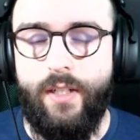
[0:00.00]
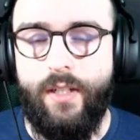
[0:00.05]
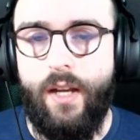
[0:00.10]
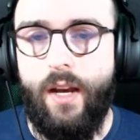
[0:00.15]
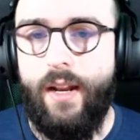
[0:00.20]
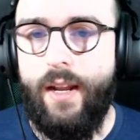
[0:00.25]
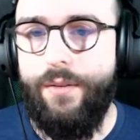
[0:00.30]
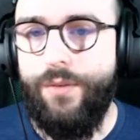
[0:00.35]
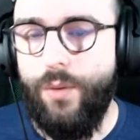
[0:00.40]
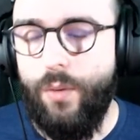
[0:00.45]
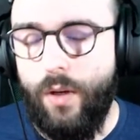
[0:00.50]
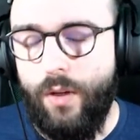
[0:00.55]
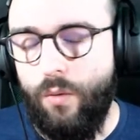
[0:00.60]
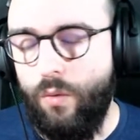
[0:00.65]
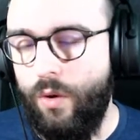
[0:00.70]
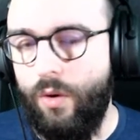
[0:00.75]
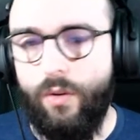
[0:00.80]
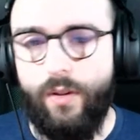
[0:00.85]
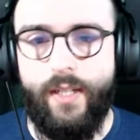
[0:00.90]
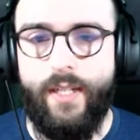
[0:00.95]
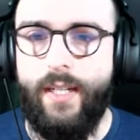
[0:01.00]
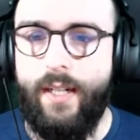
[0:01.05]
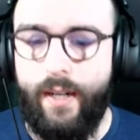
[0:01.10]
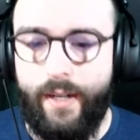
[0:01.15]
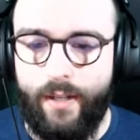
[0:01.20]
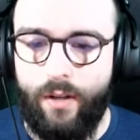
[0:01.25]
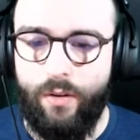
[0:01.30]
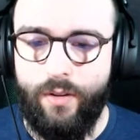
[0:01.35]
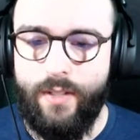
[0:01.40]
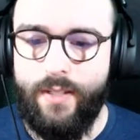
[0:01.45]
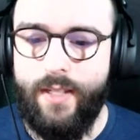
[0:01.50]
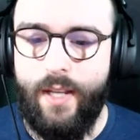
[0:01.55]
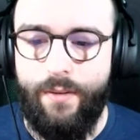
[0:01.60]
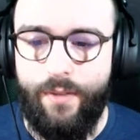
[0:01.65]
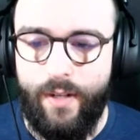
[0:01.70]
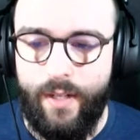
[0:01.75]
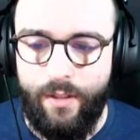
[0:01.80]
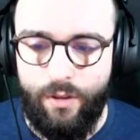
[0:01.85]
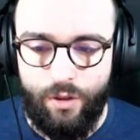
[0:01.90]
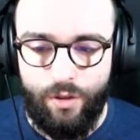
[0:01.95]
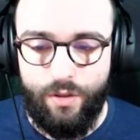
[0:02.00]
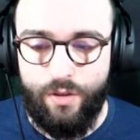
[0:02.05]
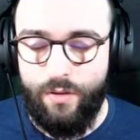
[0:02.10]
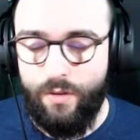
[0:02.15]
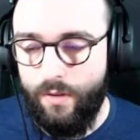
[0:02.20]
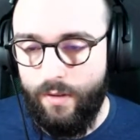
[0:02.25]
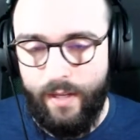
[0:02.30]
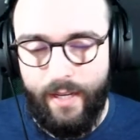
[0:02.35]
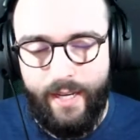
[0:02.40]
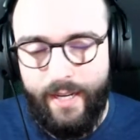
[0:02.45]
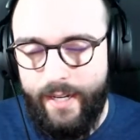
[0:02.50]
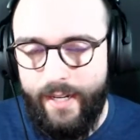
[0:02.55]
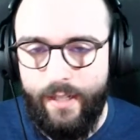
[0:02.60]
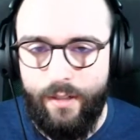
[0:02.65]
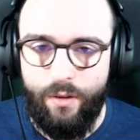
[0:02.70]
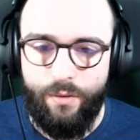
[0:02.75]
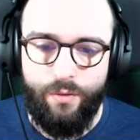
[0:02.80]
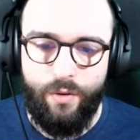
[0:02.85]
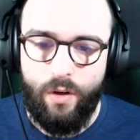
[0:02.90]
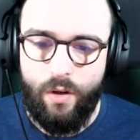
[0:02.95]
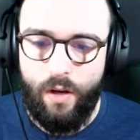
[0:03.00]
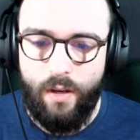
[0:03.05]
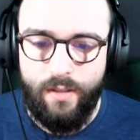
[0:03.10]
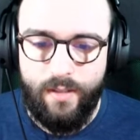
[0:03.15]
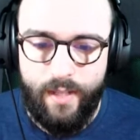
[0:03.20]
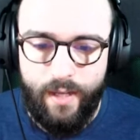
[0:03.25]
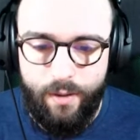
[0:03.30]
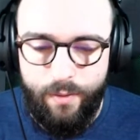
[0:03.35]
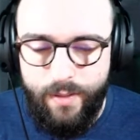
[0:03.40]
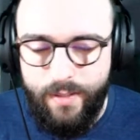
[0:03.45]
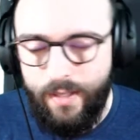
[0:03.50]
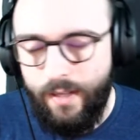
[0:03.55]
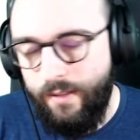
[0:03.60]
not everyone rolling like on 7 and just hitting the 4 cost carries.